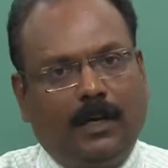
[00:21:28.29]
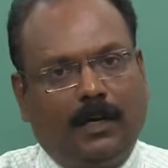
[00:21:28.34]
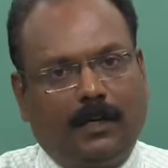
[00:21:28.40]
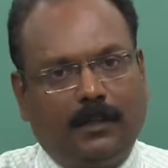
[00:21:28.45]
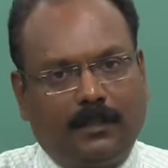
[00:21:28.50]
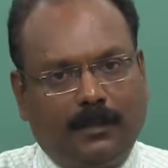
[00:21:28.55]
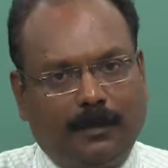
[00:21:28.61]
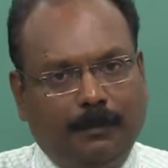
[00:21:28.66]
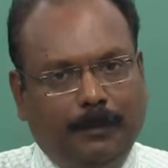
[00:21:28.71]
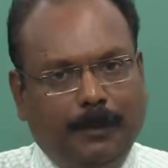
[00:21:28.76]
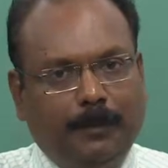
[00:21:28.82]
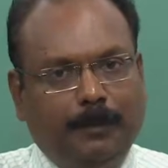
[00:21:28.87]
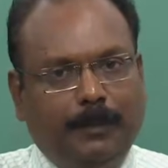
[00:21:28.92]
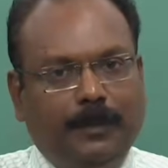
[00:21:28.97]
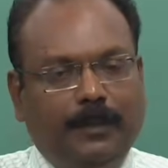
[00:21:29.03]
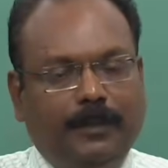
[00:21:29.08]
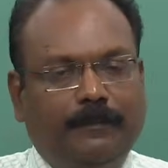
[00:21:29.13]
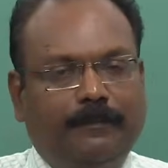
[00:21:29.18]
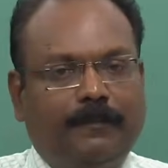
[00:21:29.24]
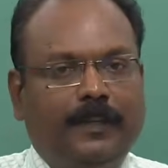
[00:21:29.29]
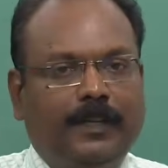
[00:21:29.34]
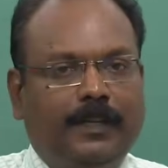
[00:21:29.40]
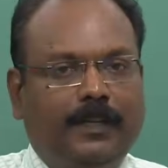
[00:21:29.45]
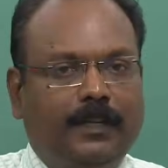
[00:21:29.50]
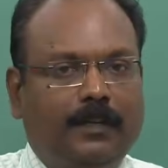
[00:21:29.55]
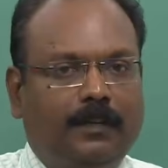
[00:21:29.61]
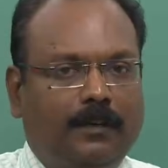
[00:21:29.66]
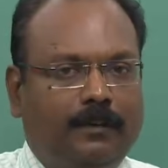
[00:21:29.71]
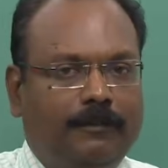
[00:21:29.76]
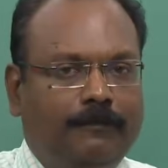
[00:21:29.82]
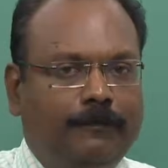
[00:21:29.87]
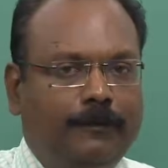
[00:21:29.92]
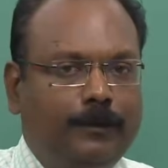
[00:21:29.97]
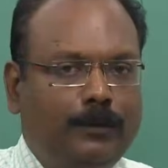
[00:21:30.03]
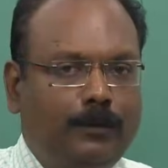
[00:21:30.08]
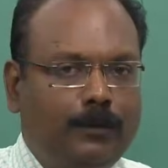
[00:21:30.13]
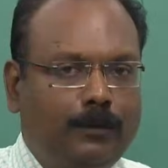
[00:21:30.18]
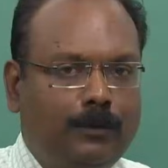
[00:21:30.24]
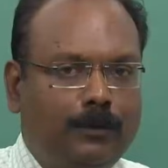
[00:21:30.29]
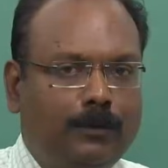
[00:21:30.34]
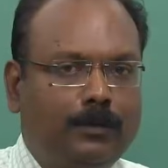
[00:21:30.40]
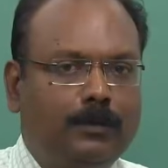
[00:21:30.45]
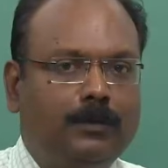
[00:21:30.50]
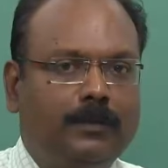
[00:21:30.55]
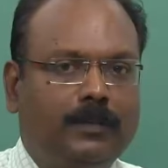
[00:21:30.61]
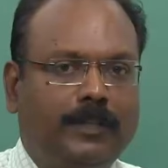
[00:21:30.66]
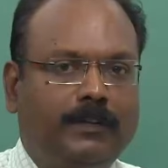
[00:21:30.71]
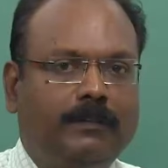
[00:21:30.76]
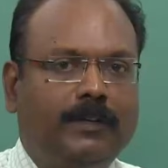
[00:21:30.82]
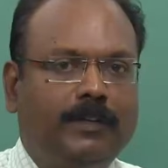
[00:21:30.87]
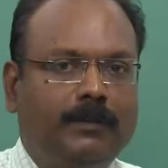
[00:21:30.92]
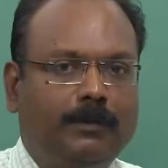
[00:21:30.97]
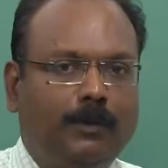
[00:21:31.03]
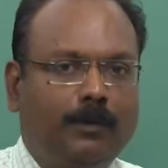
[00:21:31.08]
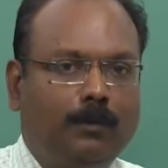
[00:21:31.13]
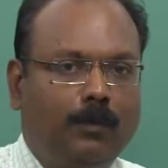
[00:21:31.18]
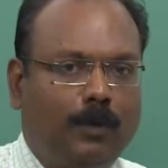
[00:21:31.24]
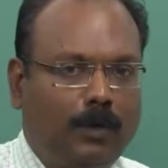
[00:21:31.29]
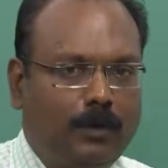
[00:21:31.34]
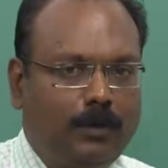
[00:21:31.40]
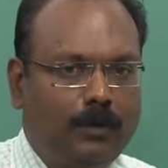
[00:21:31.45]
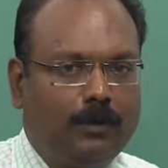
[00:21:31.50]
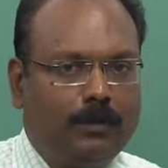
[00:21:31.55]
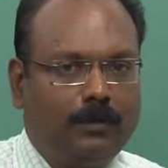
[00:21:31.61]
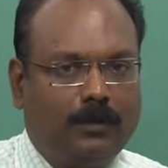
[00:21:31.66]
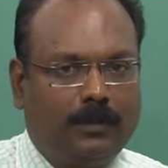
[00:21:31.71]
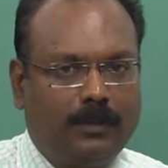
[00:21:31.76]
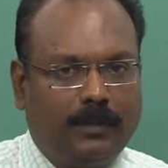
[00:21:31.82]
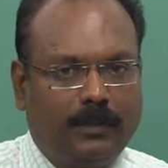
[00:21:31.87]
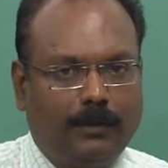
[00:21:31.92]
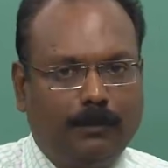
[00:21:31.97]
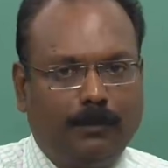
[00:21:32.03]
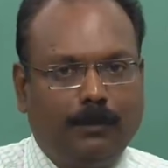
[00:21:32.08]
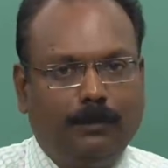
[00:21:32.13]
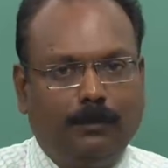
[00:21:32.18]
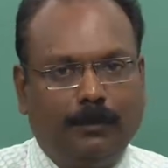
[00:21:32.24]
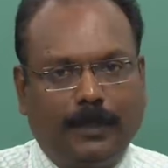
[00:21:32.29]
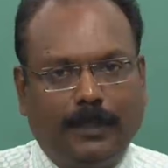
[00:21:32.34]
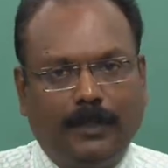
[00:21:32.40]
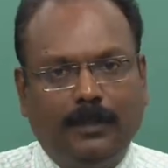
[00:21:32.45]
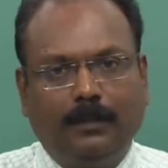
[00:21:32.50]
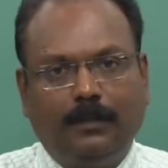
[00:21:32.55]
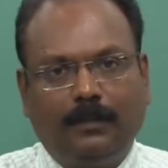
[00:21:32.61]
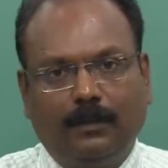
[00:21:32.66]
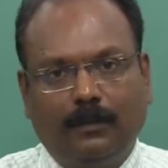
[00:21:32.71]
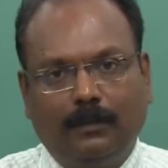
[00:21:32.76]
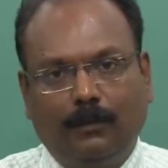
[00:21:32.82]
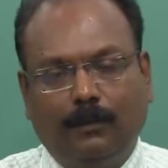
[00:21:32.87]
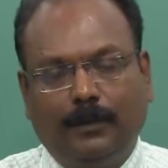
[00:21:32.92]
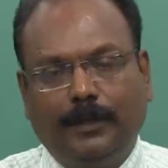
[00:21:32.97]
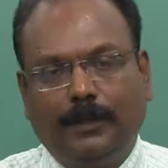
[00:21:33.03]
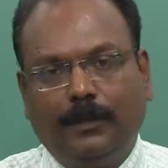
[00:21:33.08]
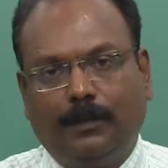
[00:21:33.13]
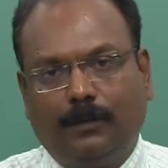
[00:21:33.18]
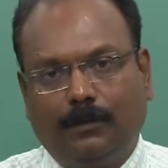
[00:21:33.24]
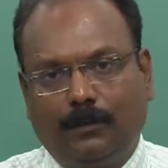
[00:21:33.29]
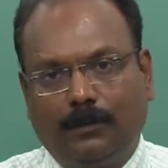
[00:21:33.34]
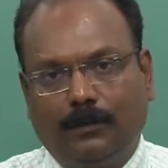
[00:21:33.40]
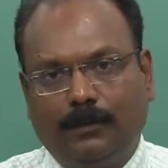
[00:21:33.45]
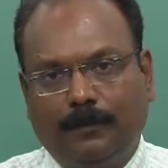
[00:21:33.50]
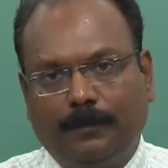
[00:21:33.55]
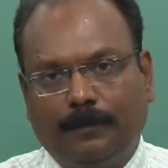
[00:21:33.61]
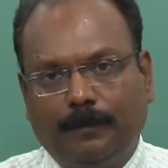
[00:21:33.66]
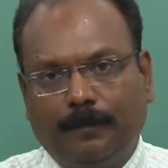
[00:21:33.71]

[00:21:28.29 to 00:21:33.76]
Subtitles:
And some people, if they can afford to do, they will even walk out, they won't mind going out.